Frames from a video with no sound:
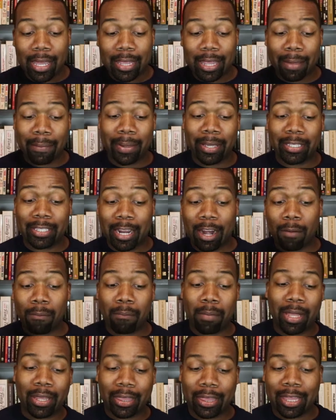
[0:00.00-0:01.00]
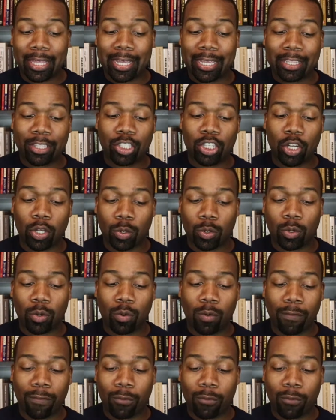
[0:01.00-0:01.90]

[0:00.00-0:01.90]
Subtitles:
That means our monthly total